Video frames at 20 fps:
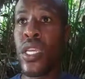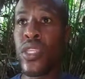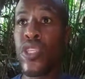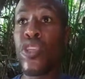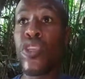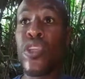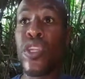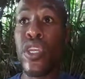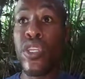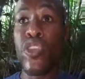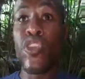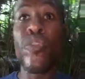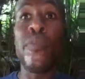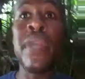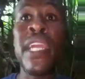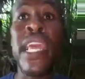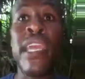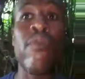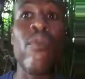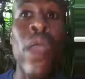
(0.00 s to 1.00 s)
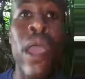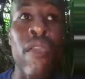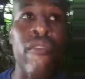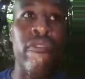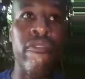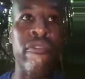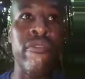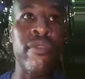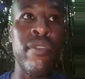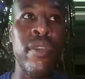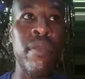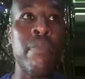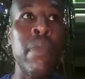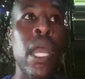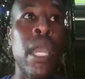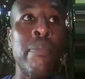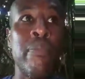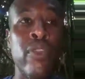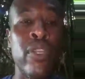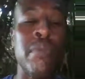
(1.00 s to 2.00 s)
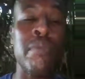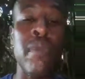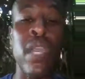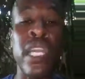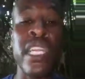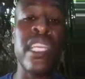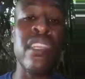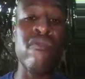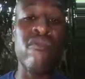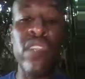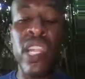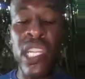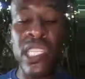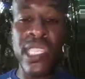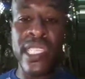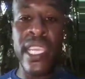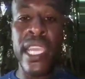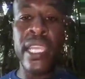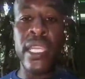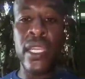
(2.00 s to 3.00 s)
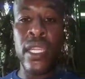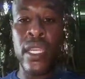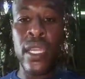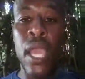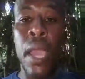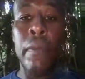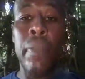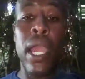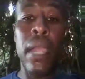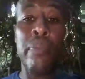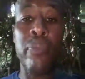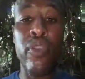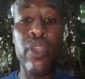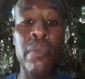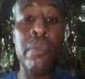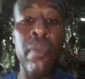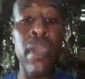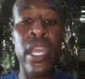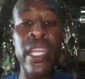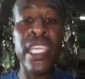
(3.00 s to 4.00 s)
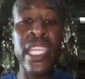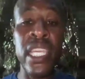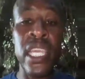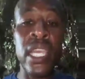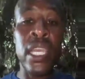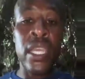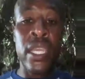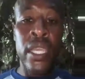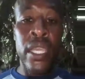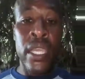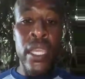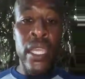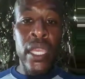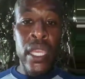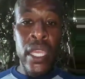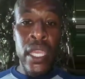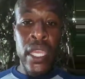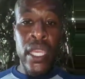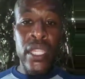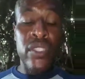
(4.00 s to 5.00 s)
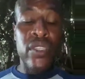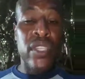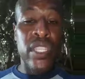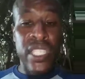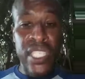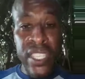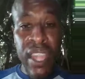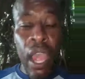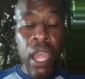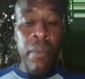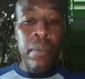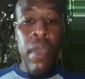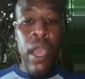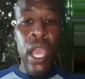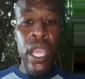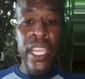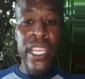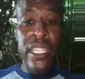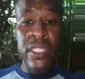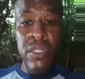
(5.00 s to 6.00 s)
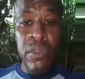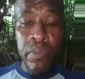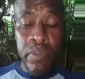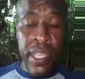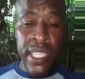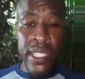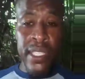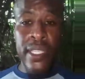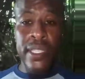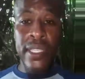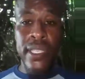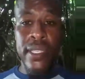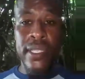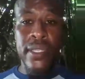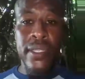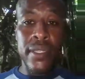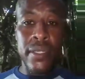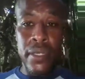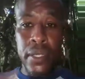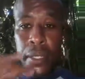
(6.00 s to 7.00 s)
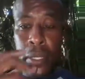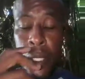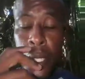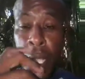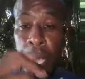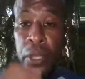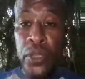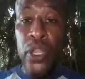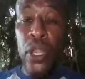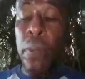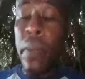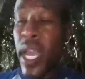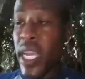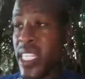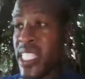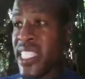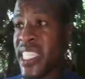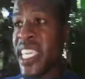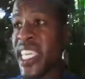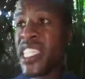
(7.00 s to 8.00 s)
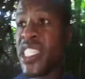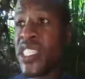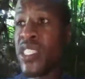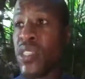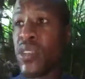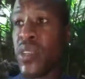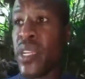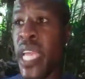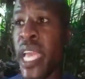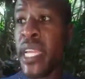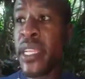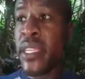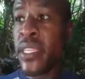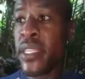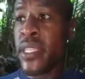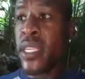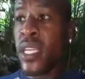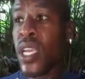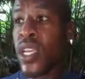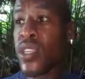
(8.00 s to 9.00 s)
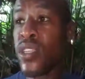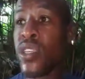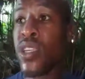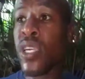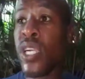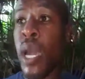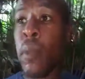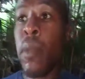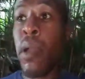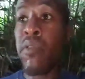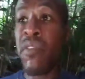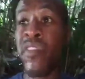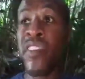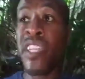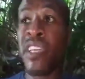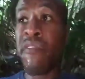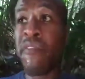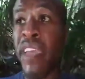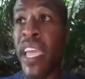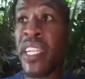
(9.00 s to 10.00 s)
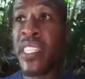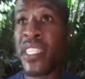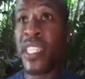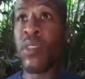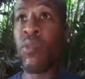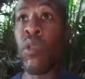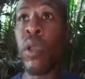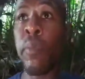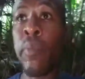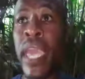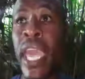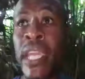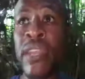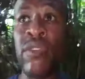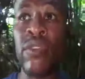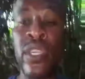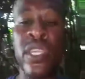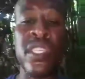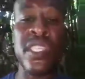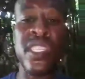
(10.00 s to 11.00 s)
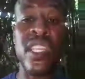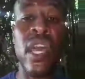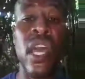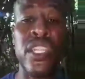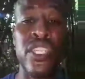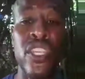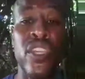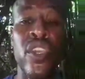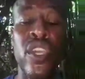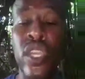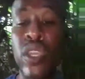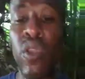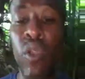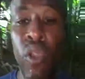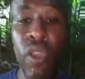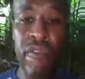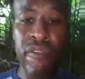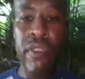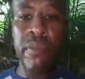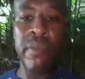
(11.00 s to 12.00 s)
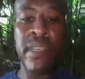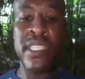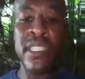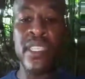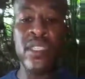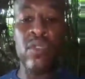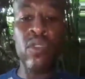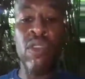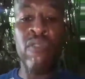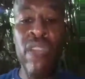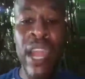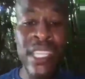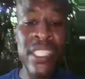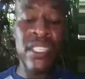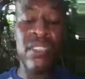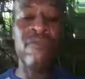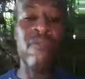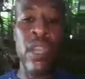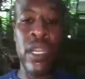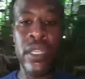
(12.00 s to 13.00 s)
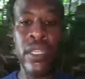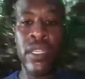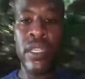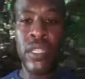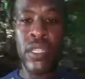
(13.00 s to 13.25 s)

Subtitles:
you could accumulate wealth by putting money in real estate, by putting money into the stock market, into businesses. Nobody's teaching you that you could come up with an invention or a patent, or you could start your own coffee business or a restaurant.